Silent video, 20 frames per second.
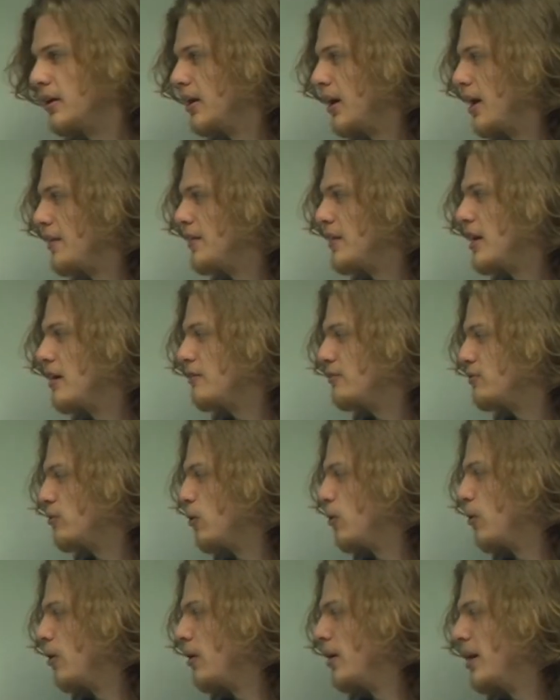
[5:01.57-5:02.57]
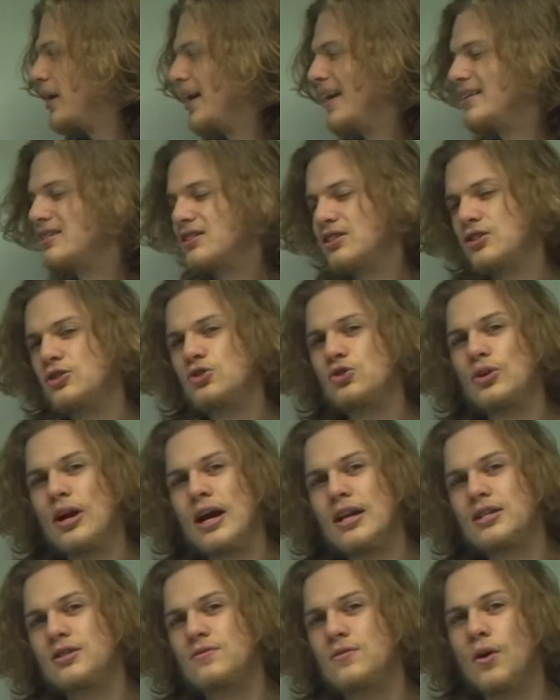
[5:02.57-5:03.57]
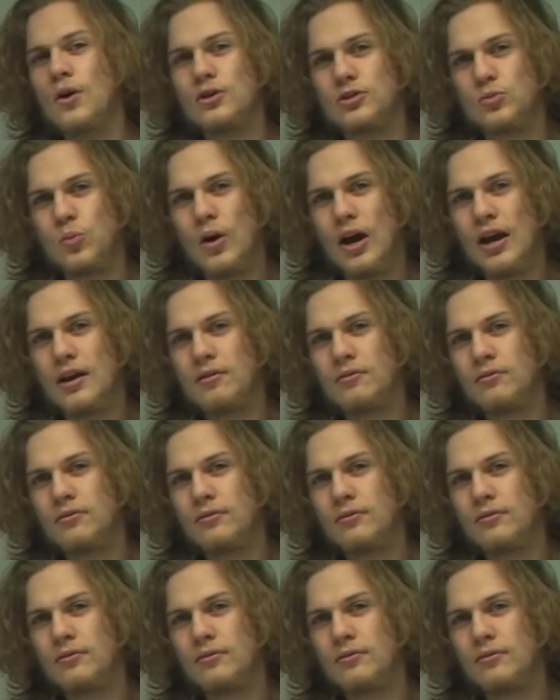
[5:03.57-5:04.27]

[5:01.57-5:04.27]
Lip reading: and therefore it's a transverse wave